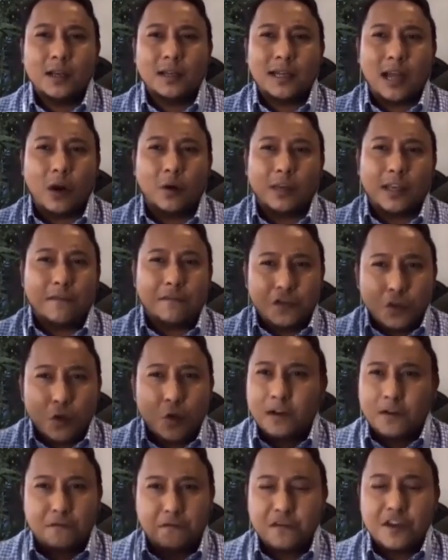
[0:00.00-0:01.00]
Now, if you're
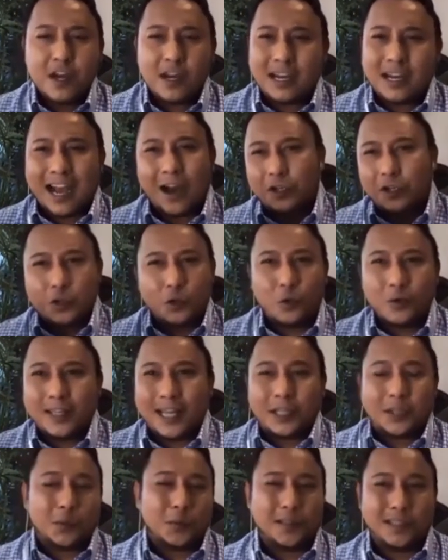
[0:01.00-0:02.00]
on a free account, you don't
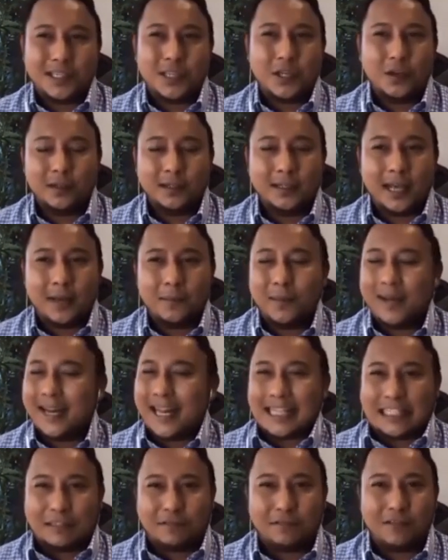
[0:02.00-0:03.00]
get to see all that, but
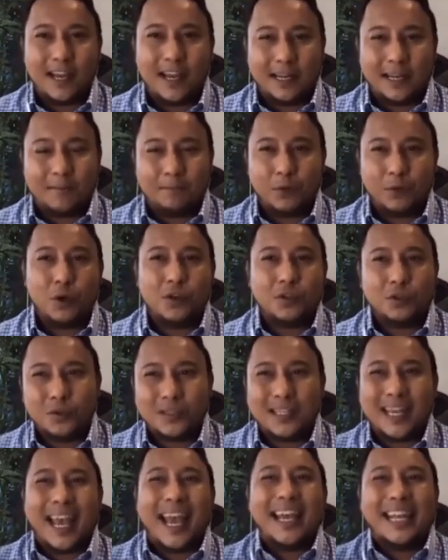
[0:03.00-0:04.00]
it's fine because
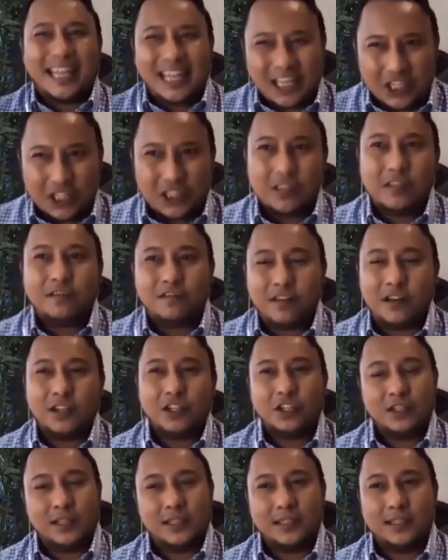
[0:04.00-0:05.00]
those are additional
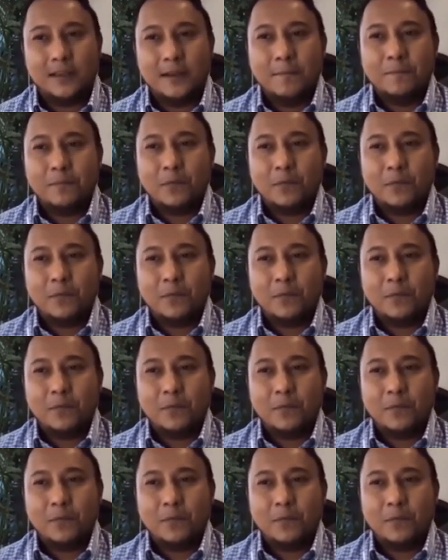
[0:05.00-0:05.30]
functions.